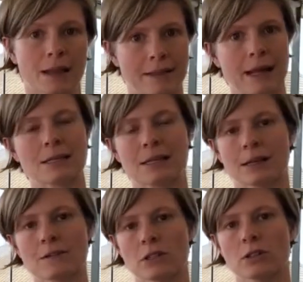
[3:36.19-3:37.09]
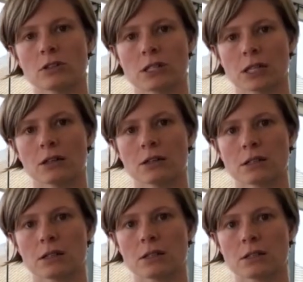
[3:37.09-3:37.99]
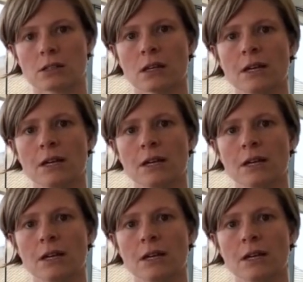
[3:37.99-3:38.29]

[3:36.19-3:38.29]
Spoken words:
and that's enough to cause incontinence.